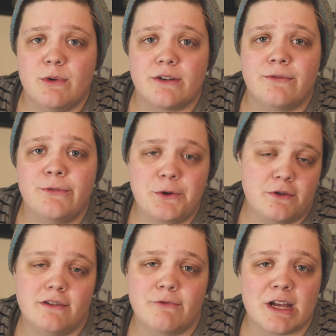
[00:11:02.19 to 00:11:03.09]
weird
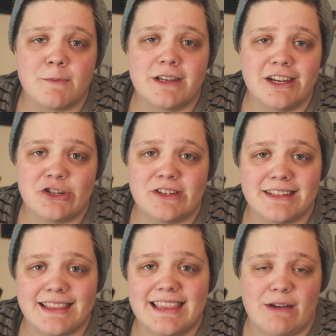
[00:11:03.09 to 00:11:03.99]
food
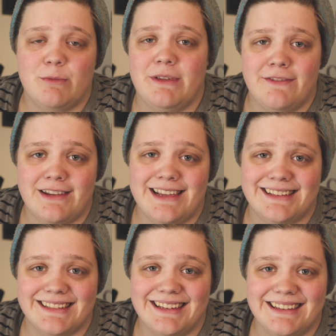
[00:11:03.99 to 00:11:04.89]
recommendations, that would be
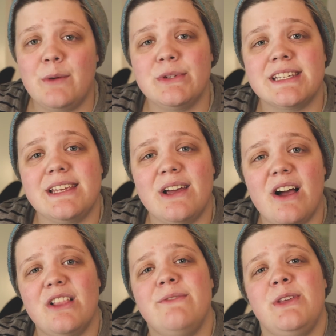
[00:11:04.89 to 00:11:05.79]
fantastic. I will see
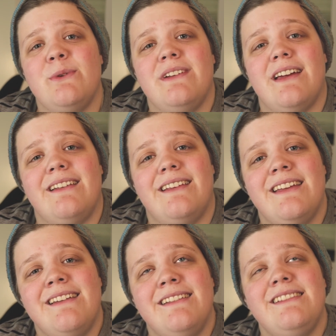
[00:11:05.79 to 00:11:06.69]
all of you again
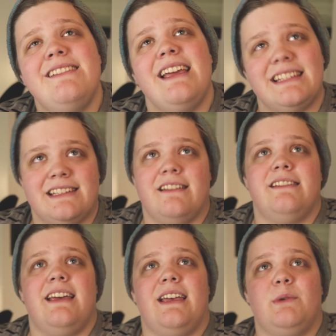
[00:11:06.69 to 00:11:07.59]
next
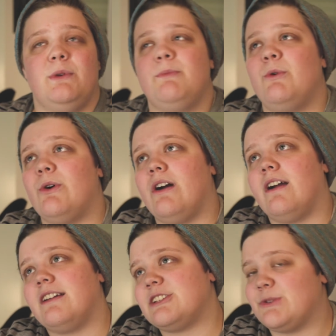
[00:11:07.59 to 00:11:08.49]
Sunday with
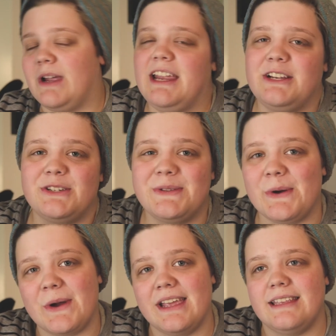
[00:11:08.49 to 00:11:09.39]
more strange
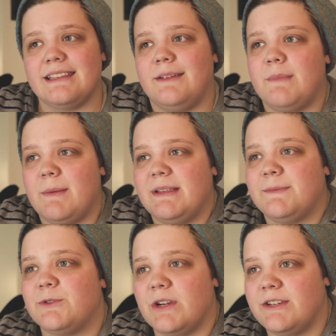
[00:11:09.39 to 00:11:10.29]
stories and maybe
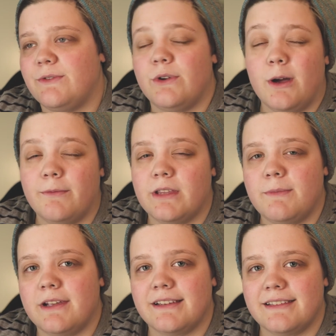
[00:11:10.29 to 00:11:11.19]
some strange food, hopefully,
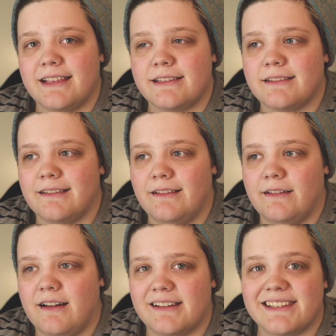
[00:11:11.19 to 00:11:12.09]
because that's
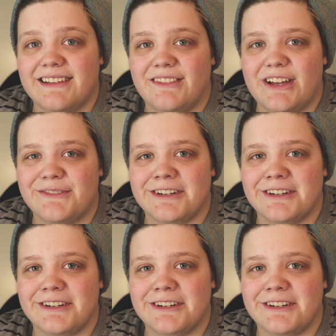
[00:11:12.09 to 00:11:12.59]
honestly a lot of